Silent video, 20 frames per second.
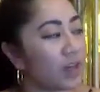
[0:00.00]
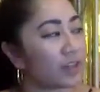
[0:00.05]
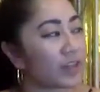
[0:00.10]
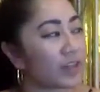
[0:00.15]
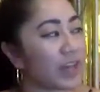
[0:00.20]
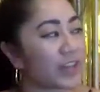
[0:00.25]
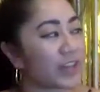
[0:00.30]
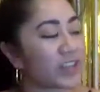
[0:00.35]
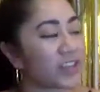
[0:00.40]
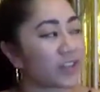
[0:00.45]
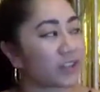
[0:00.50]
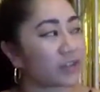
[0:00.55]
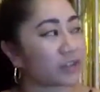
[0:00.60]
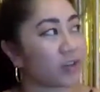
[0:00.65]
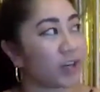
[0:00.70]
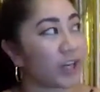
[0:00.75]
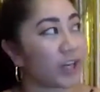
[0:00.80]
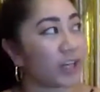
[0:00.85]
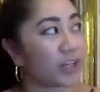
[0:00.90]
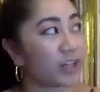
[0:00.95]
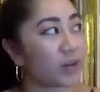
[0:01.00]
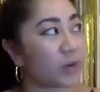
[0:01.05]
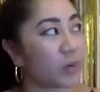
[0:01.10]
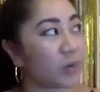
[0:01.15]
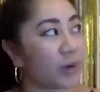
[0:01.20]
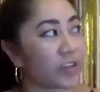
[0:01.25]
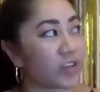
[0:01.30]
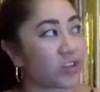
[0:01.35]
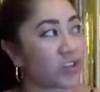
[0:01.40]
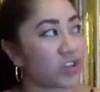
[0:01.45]
Yeah, that's a great
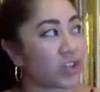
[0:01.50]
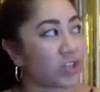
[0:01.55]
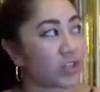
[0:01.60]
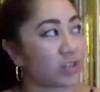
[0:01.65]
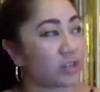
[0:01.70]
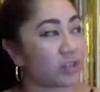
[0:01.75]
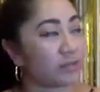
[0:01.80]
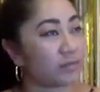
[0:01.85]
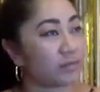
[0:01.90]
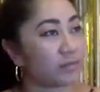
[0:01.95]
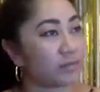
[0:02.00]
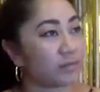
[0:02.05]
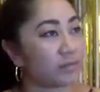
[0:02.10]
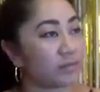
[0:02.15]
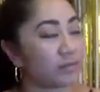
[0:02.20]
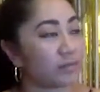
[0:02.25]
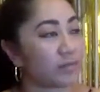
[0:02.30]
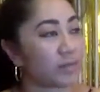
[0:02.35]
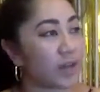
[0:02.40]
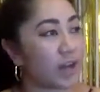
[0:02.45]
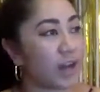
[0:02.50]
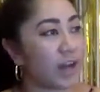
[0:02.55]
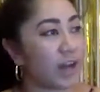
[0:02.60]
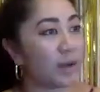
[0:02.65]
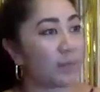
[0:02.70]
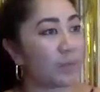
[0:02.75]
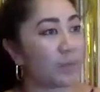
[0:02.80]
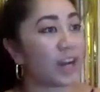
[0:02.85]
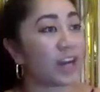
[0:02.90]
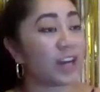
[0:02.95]
question.
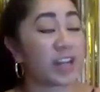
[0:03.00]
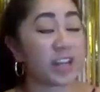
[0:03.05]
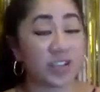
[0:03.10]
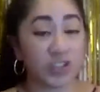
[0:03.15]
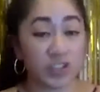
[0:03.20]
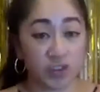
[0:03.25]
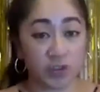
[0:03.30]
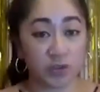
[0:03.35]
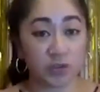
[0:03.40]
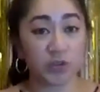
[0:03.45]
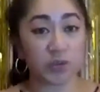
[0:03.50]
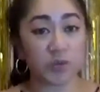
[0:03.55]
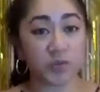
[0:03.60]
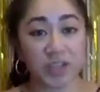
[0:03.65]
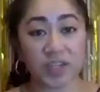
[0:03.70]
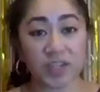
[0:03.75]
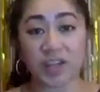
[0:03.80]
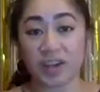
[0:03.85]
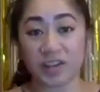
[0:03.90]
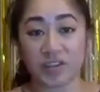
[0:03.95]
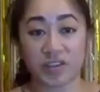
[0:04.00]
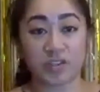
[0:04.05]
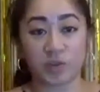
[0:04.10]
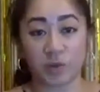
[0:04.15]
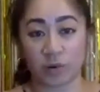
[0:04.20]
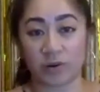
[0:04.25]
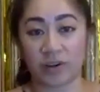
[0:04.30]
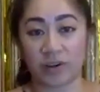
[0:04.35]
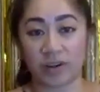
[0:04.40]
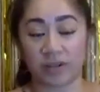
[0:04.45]
And it is true. You need a
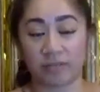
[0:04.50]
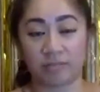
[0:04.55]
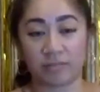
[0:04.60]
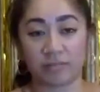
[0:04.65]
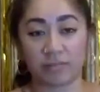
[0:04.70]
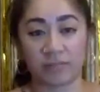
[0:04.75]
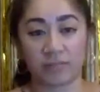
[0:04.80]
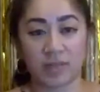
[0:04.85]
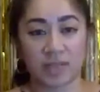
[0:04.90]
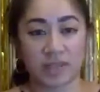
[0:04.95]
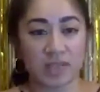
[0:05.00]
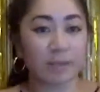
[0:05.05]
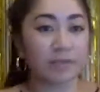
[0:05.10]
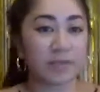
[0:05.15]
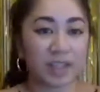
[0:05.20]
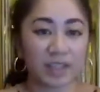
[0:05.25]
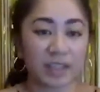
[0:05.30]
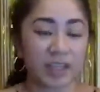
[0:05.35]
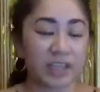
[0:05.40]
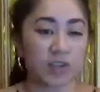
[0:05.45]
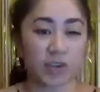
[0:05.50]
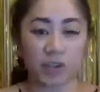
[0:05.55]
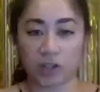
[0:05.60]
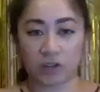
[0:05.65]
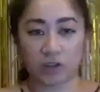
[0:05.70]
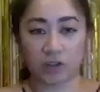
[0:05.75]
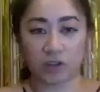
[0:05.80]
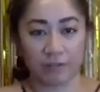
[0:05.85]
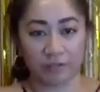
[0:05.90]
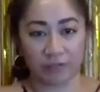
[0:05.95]
story, something that you can
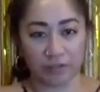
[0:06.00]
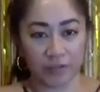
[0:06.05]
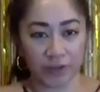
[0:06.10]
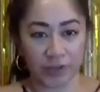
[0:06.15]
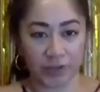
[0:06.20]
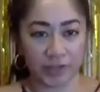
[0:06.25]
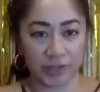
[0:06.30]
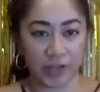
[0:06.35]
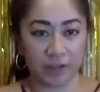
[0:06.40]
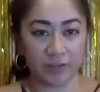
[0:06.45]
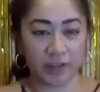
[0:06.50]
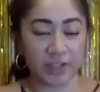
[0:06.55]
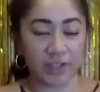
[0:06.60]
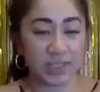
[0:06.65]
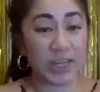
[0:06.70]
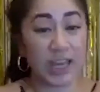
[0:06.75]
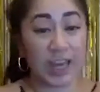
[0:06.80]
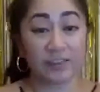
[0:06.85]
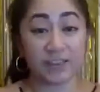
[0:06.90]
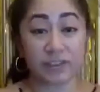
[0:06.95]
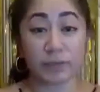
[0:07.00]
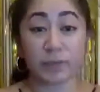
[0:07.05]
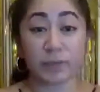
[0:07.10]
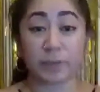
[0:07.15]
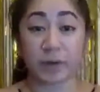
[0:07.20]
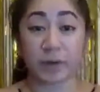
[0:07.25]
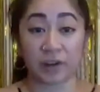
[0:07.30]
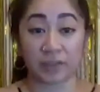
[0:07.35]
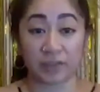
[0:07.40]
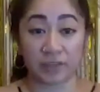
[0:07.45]
craft for yourself. It doesn't have to be
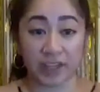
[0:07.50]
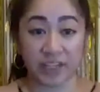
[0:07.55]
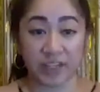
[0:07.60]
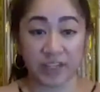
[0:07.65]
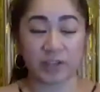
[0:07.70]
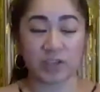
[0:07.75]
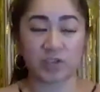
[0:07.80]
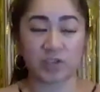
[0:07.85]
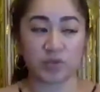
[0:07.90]
perfect, but you